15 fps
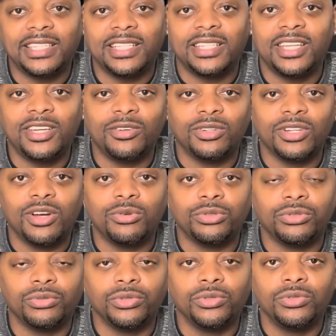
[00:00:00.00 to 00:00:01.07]
the deal to go
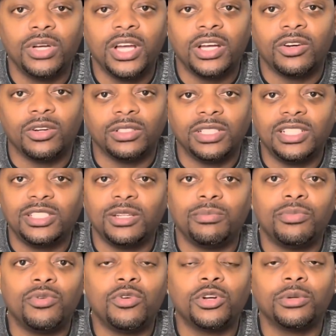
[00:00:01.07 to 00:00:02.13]
through, or at least the
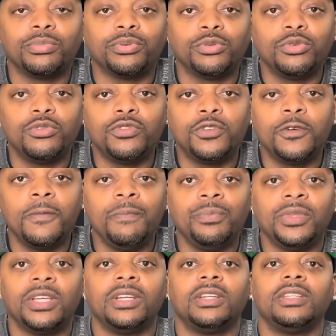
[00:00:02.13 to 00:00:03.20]
board approval,
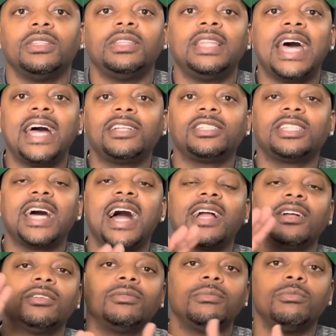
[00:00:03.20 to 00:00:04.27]
that stock
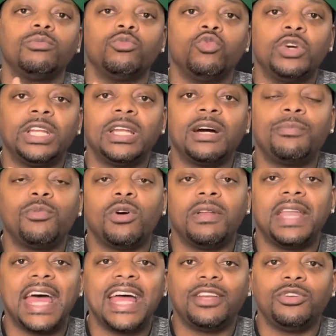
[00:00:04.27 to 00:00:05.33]
went up on
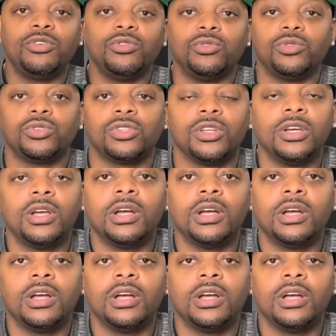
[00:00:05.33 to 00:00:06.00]
that news.